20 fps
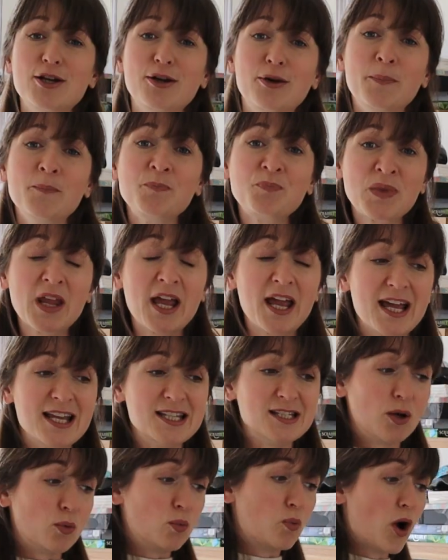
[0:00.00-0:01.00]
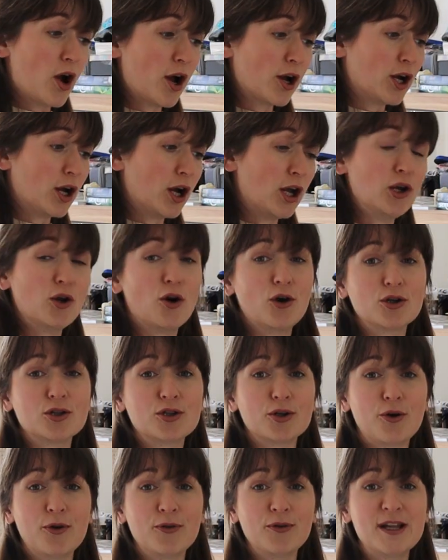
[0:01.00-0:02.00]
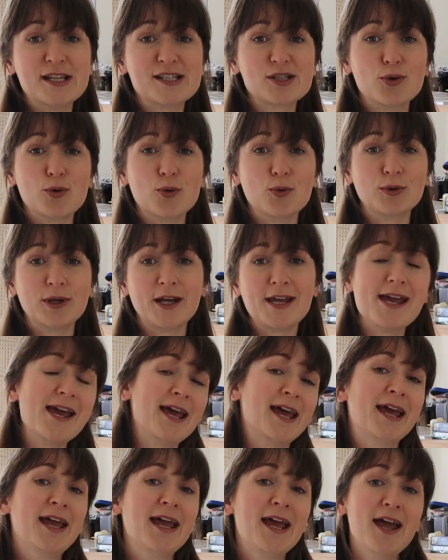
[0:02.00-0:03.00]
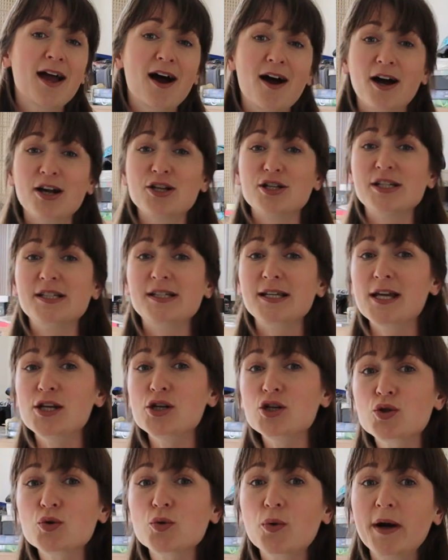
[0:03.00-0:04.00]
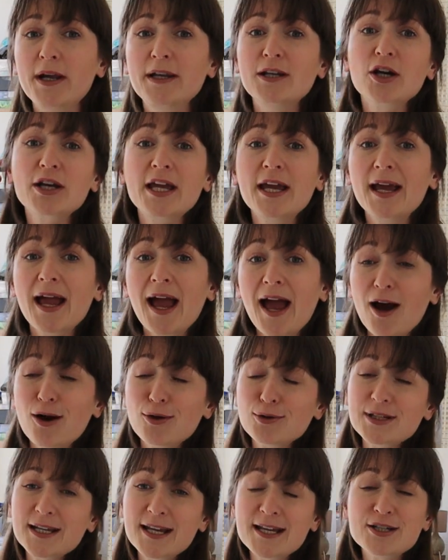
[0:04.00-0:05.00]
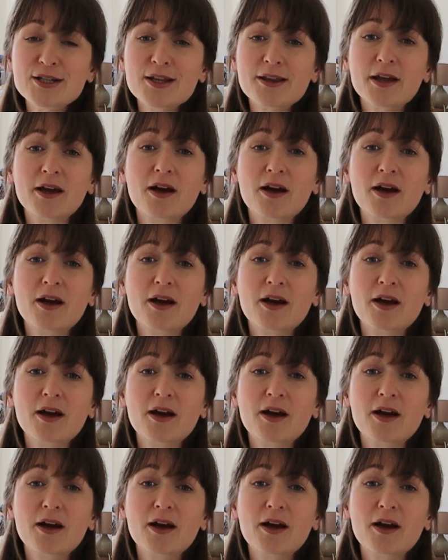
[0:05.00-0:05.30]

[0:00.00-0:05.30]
do is I work a lot on this corner here. I just enjoy looking out into